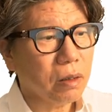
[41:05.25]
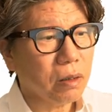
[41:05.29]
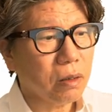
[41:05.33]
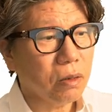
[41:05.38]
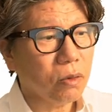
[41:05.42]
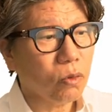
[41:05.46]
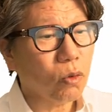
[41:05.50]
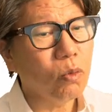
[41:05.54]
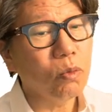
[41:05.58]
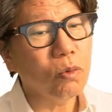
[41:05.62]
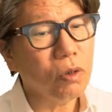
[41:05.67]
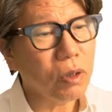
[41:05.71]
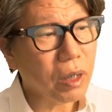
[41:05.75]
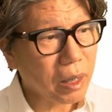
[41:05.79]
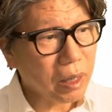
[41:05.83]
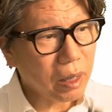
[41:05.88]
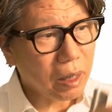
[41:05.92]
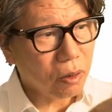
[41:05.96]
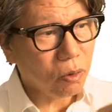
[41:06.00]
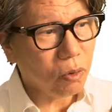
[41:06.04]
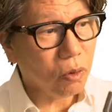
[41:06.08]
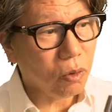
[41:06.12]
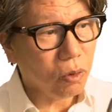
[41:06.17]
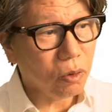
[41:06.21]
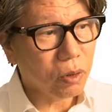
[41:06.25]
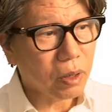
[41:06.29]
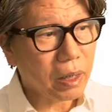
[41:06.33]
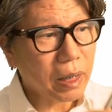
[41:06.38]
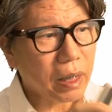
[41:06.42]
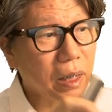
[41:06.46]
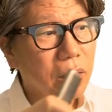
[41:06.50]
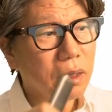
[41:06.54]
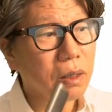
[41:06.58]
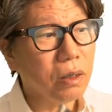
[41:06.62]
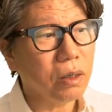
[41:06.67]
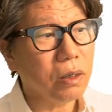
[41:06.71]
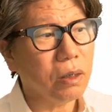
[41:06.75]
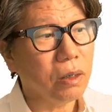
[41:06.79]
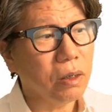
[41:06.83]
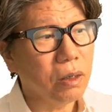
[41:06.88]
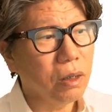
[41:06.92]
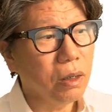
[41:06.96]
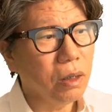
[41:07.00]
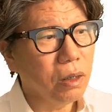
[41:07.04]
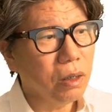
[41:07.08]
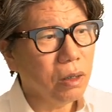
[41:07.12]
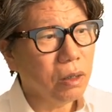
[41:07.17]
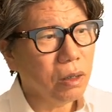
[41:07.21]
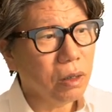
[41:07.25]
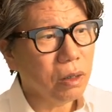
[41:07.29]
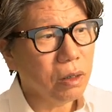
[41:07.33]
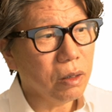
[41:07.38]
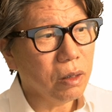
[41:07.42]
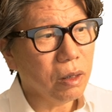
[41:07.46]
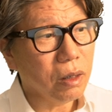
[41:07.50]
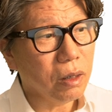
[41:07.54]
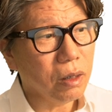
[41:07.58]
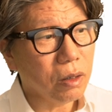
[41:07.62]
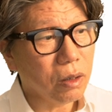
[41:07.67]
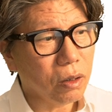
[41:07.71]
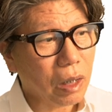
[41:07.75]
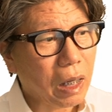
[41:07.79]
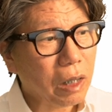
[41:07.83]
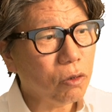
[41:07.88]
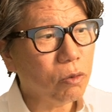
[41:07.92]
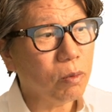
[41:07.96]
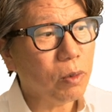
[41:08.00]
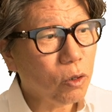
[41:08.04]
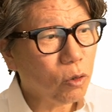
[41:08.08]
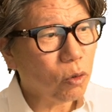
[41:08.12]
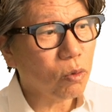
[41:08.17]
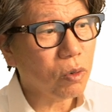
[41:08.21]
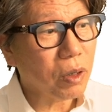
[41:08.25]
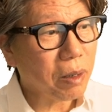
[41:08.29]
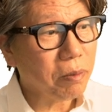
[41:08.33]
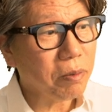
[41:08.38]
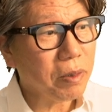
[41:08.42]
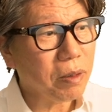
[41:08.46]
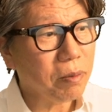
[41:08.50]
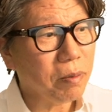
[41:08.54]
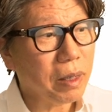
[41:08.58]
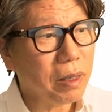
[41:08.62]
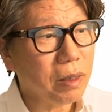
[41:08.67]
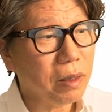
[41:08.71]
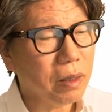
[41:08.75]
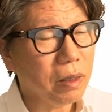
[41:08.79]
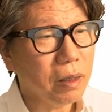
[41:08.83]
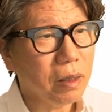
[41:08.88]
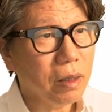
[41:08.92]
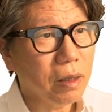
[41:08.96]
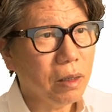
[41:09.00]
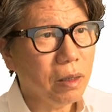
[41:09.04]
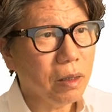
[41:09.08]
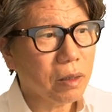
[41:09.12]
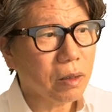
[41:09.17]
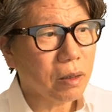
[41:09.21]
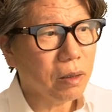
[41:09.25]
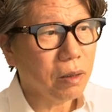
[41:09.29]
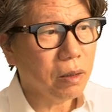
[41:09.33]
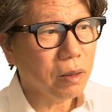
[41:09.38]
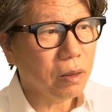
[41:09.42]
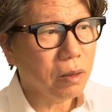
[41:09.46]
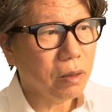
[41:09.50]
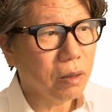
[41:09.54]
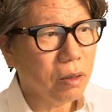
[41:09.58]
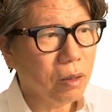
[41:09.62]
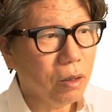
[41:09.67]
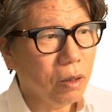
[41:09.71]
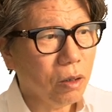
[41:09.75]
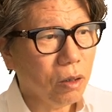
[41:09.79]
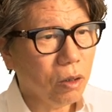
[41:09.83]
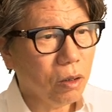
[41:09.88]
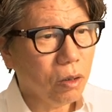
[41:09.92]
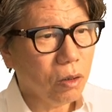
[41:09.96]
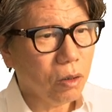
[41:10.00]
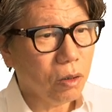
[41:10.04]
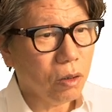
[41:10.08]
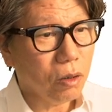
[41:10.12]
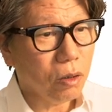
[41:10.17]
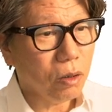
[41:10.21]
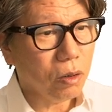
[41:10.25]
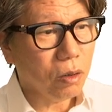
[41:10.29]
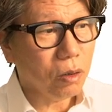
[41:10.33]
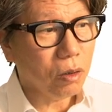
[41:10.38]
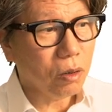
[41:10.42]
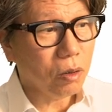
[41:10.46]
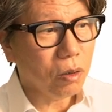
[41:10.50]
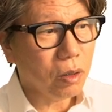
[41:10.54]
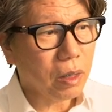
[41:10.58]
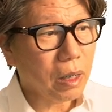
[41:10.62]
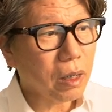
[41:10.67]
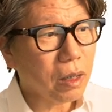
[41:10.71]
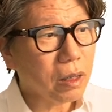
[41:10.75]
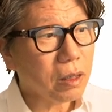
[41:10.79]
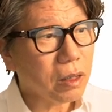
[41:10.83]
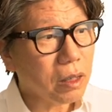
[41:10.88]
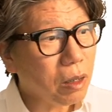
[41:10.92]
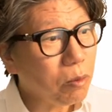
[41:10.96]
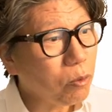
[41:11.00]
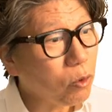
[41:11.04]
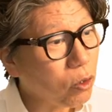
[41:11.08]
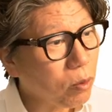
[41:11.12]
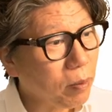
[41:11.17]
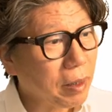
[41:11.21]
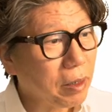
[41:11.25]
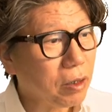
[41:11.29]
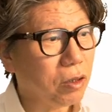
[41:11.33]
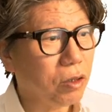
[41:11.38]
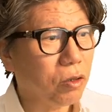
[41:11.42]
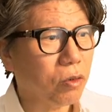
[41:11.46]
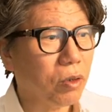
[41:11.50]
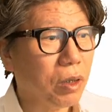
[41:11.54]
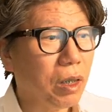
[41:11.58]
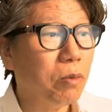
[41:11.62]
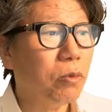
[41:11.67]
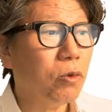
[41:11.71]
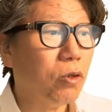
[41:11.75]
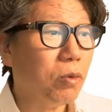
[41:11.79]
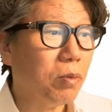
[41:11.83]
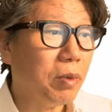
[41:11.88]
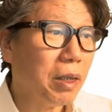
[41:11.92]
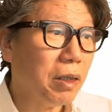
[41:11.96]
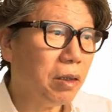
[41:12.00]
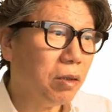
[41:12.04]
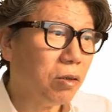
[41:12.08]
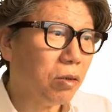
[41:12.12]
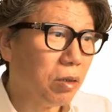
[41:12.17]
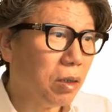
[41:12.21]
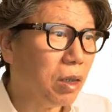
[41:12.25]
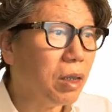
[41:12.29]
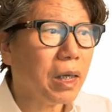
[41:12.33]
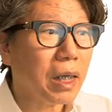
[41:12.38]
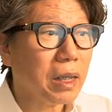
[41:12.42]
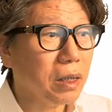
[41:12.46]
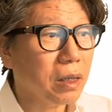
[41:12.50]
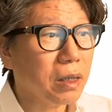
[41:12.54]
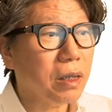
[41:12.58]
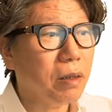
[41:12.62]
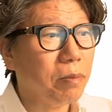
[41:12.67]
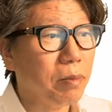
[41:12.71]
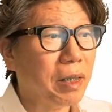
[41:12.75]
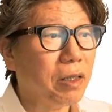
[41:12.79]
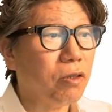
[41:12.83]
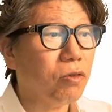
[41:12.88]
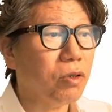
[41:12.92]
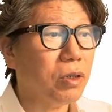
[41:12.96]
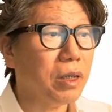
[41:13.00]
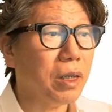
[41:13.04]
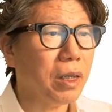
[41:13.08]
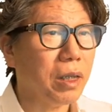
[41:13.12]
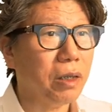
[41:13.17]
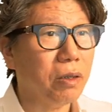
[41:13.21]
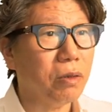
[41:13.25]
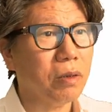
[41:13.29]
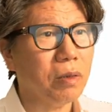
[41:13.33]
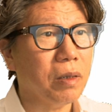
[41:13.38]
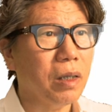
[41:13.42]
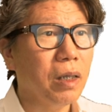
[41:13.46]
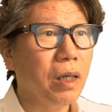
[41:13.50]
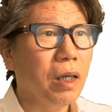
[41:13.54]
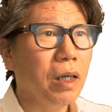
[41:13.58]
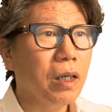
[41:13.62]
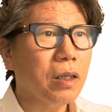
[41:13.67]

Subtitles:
If you leave a rubber band as it is, it has a circular shape, but you can stretch it to make a triangle, a square, and various other forms.